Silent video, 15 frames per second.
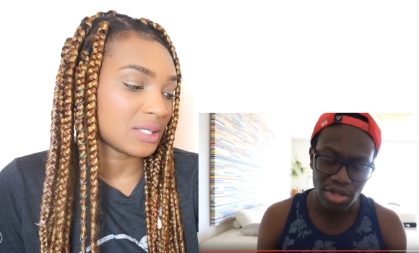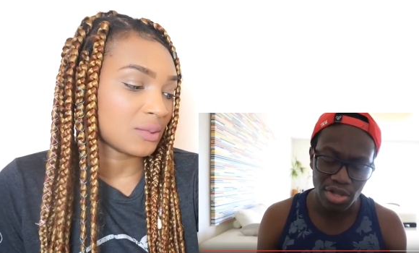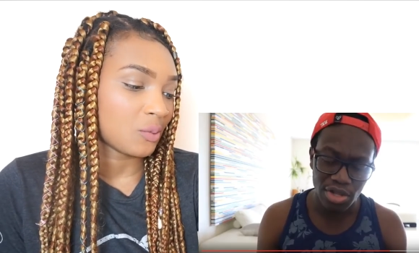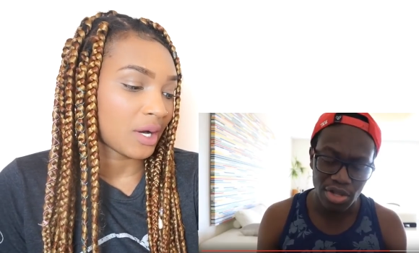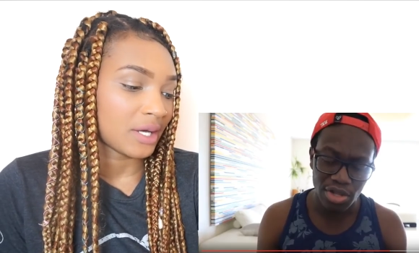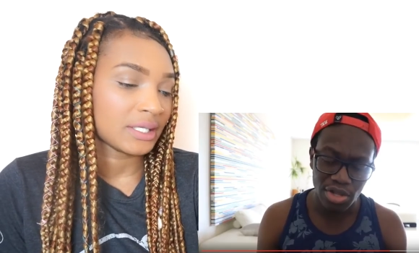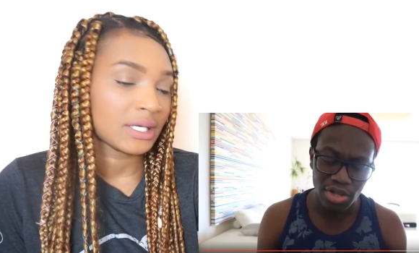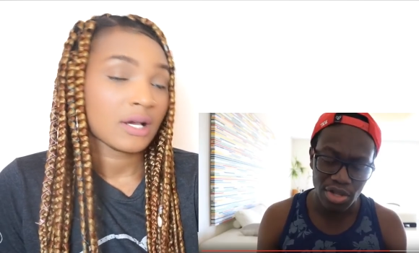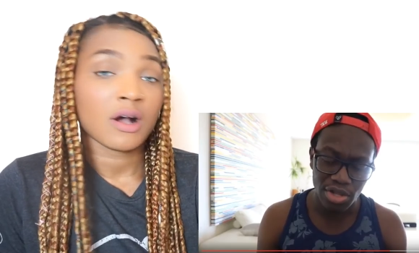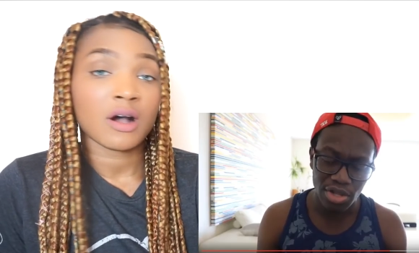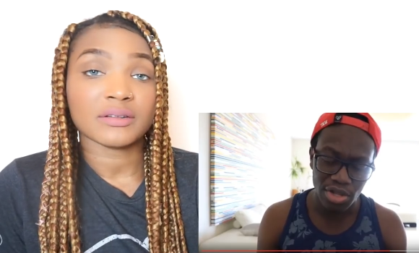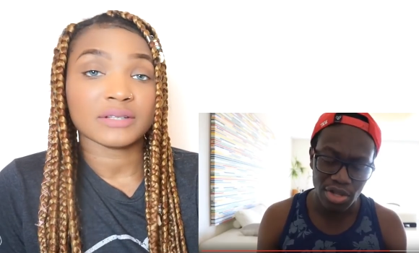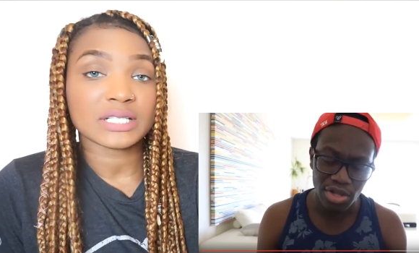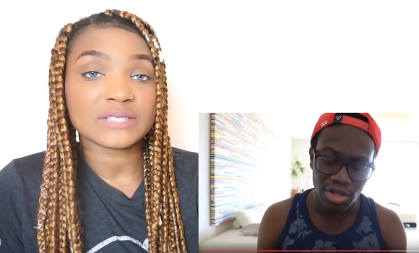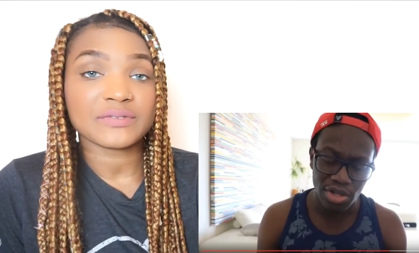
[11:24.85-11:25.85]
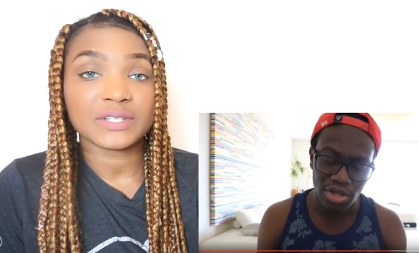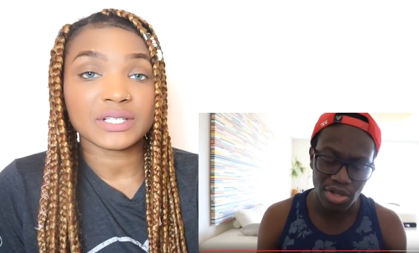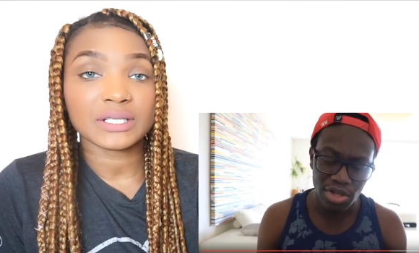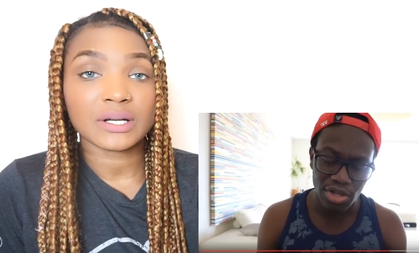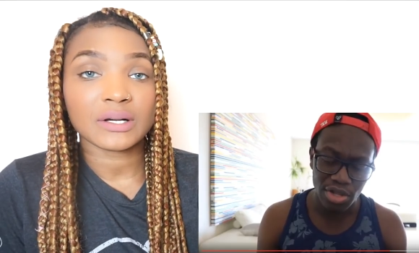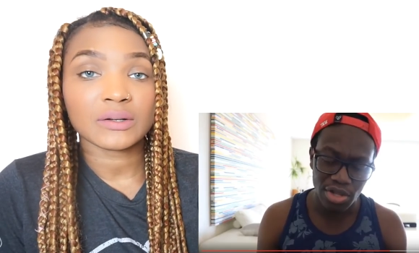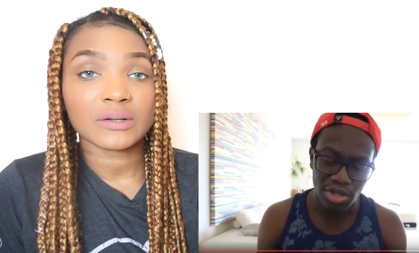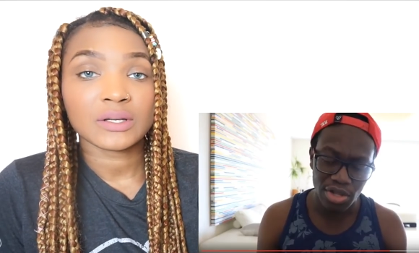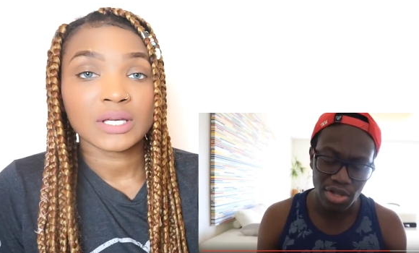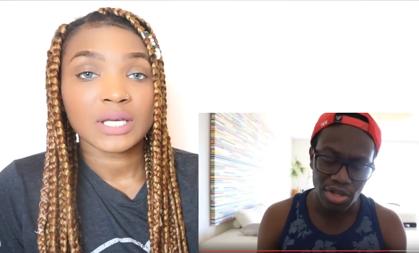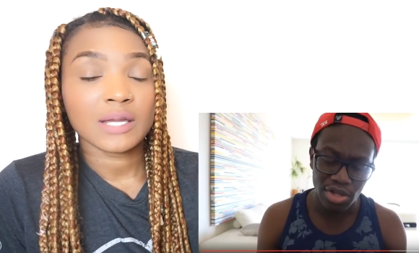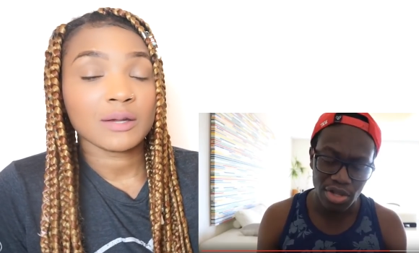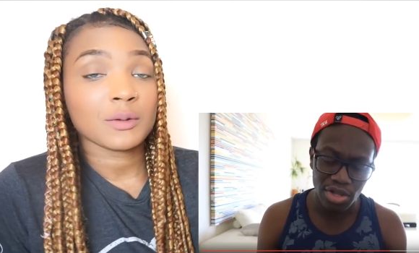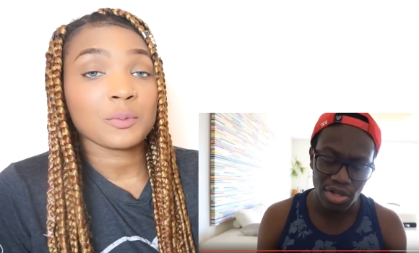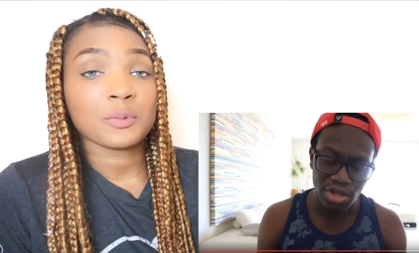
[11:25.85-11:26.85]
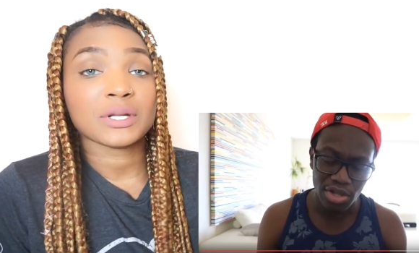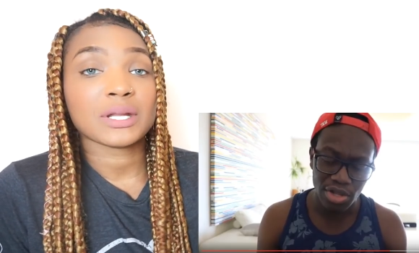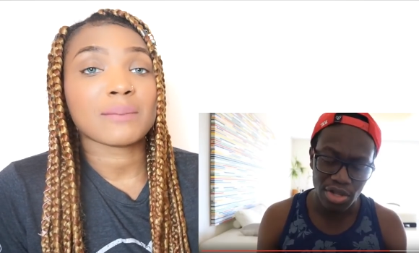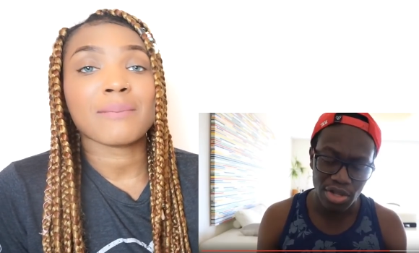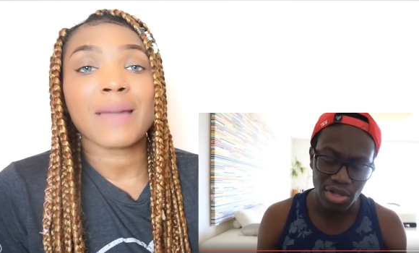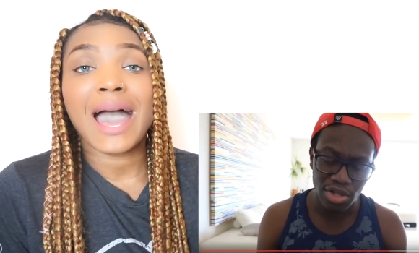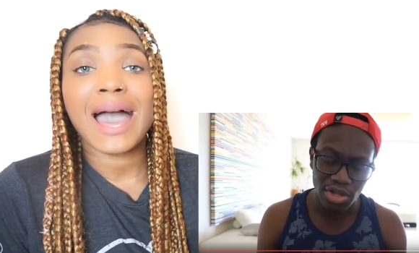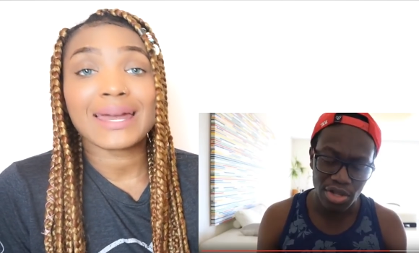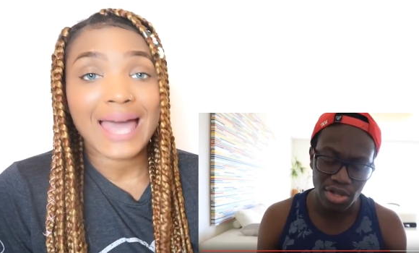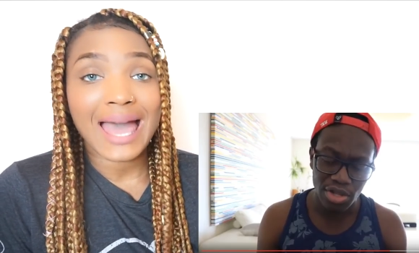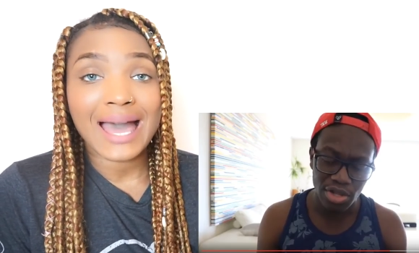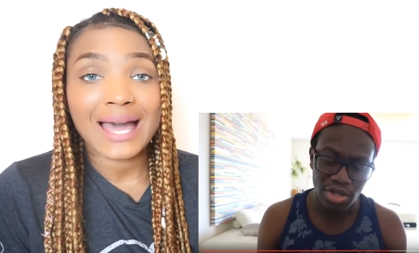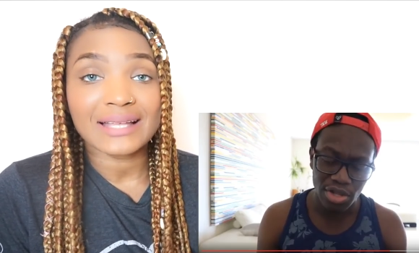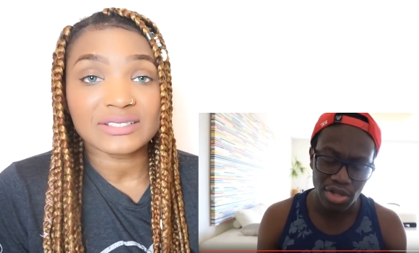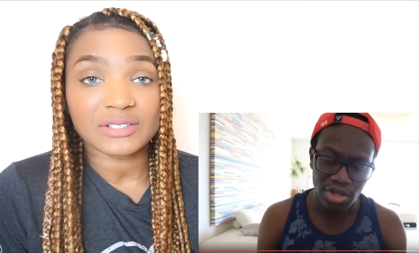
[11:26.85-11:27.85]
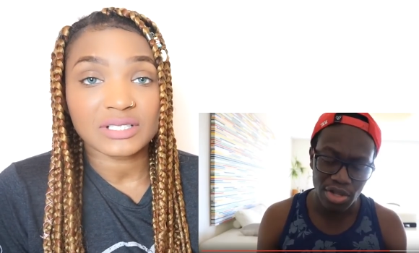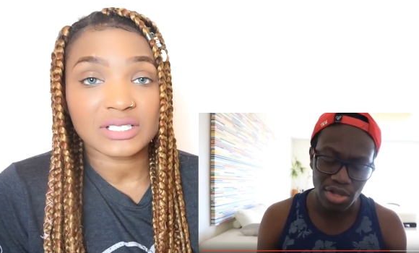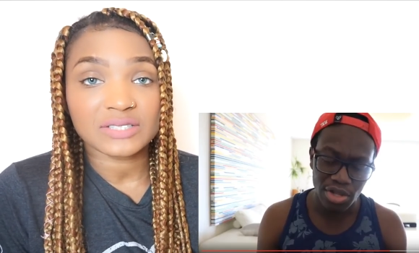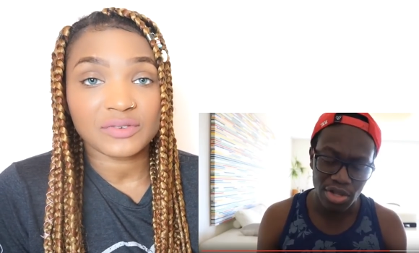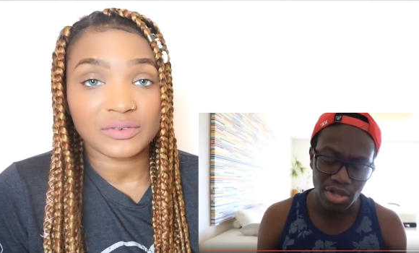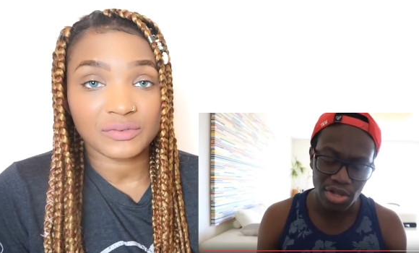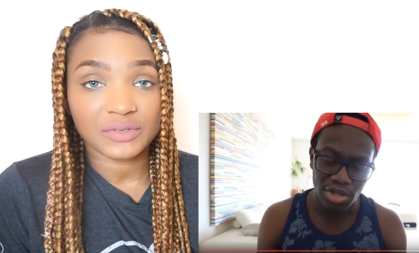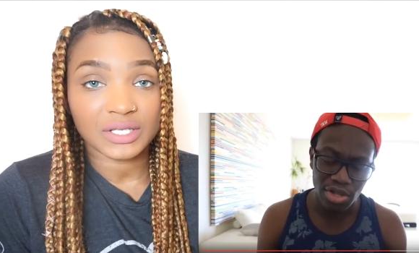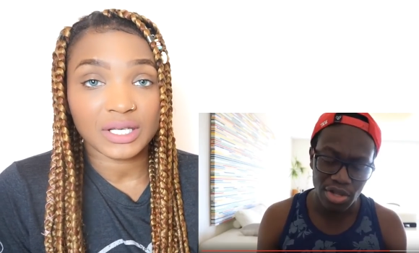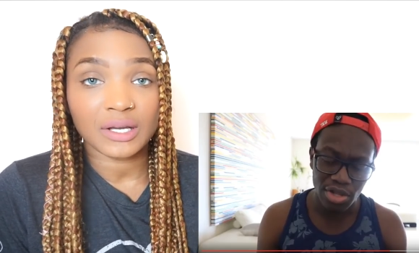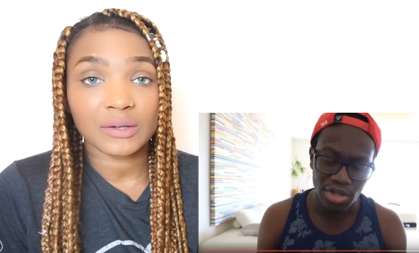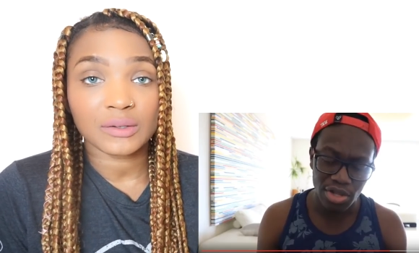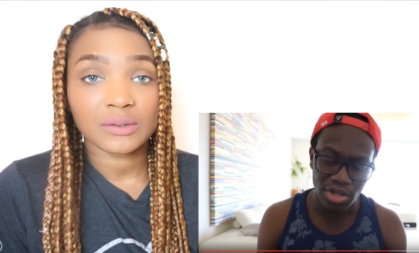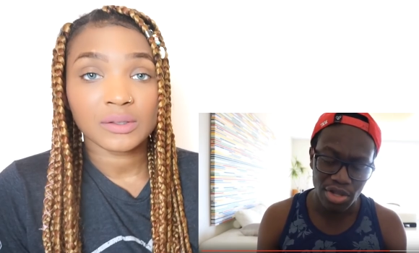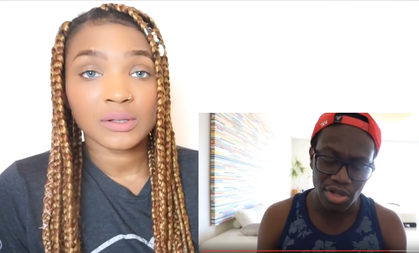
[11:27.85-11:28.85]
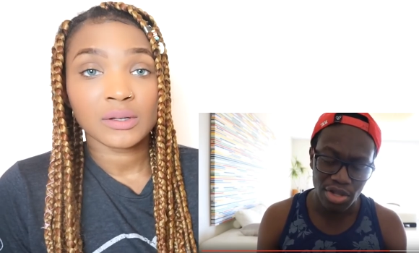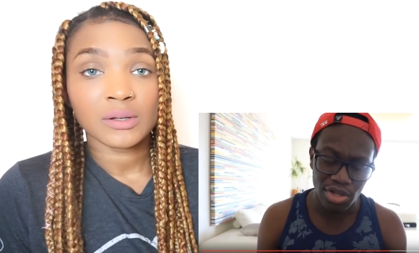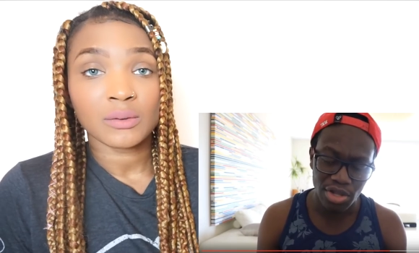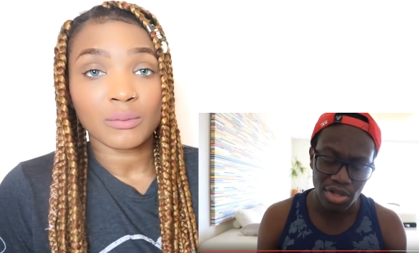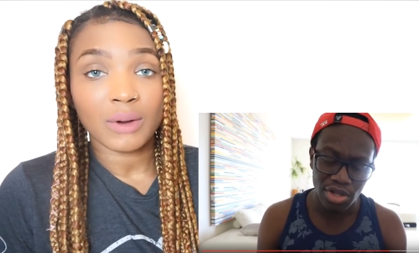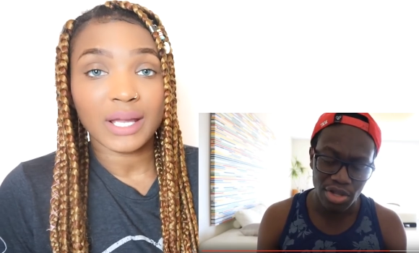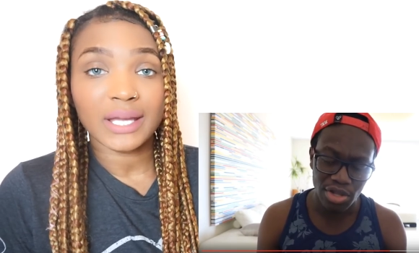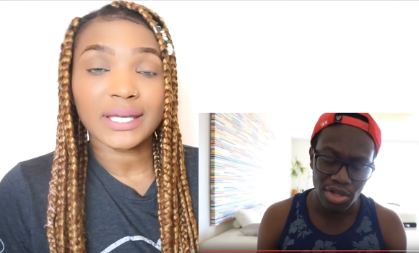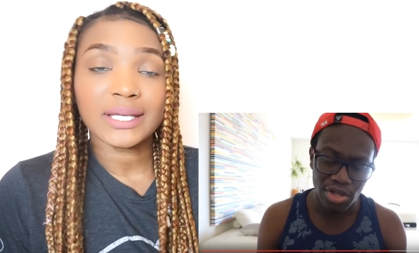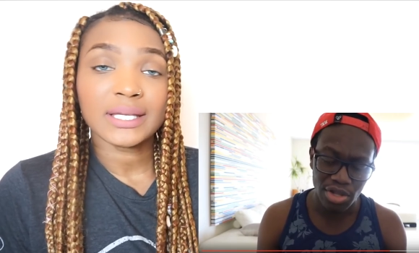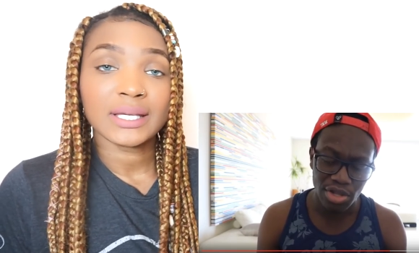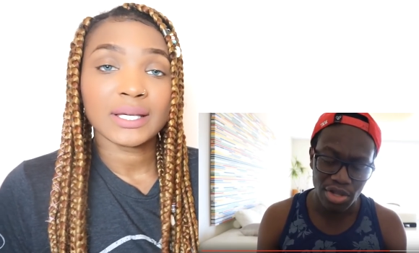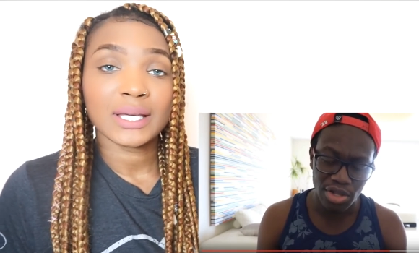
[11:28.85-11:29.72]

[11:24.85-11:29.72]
Speaker 1: see one on this video he would be putting mad ads on his video, right?